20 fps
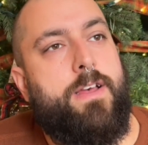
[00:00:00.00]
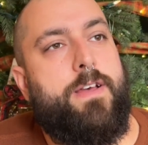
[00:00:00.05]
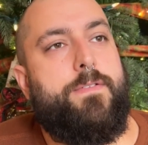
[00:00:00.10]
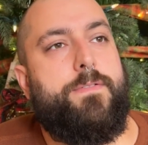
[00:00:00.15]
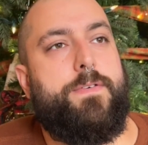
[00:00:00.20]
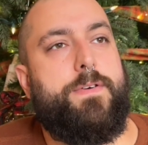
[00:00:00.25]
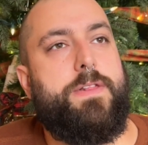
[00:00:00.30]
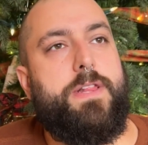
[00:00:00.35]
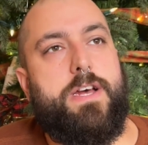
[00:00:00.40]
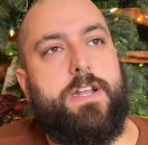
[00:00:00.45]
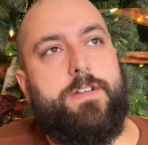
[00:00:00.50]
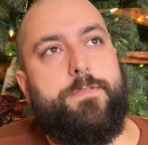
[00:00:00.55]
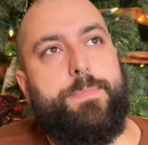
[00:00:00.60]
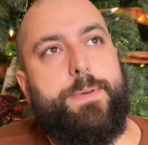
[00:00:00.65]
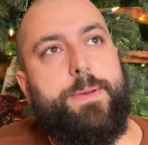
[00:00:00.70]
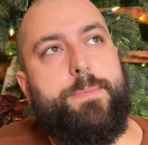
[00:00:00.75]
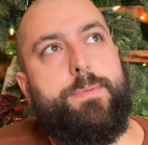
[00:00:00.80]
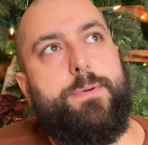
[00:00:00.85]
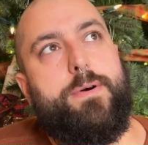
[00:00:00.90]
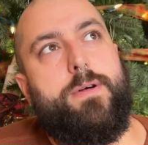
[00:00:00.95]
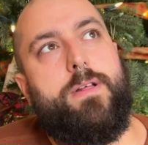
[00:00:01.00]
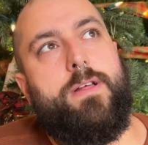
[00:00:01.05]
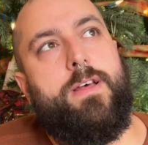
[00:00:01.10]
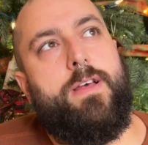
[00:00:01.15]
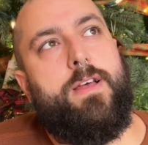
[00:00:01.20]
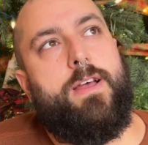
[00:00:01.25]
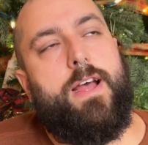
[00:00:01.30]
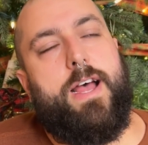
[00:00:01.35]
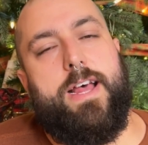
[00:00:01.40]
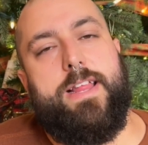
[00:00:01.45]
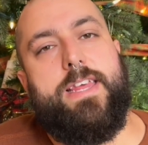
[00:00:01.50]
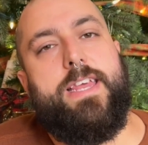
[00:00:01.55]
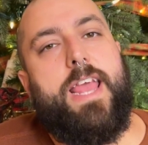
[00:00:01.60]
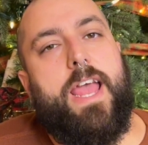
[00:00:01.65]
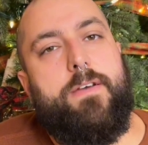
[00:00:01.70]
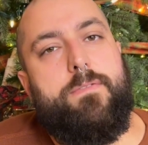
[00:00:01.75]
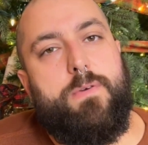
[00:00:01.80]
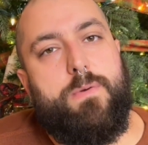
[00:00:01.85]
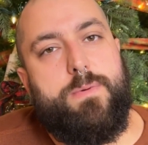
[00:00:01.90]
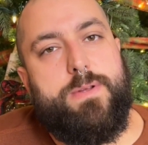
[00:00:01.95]
For a lot of people, I think
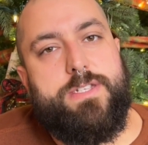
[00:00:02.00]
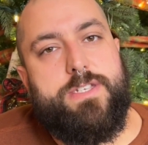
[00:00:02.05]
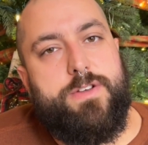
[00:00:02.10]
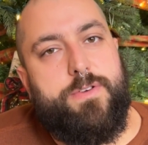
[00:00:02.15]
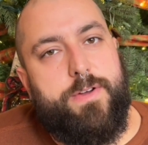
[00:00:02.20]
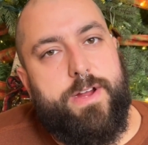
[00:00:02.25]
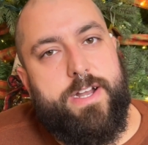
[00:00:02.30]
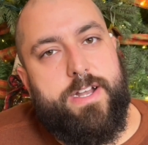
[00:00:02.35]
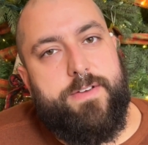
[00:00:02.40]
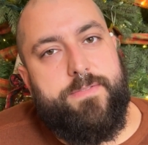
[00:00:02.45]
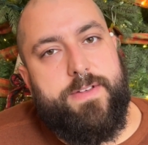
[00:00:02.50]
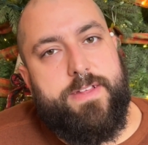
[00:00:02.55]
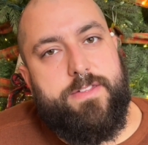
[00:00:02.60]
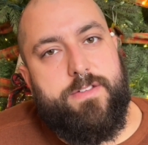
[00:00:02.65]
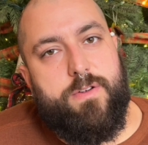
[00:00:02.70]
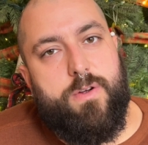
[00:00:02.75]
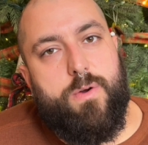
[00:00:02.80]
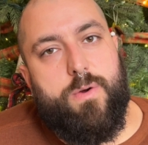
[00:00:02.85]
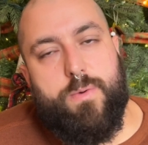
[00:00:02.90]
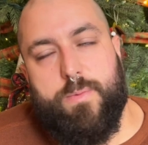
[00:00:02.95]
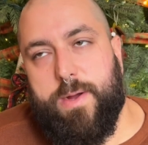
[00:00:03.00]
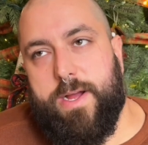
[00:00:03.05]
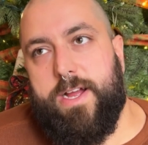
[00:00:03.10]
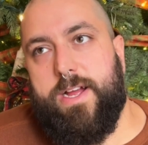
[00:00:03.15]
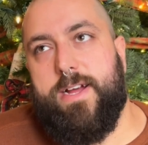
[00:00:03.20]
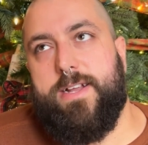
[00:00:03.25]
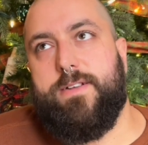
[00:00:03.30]
everyone's creative in their own way.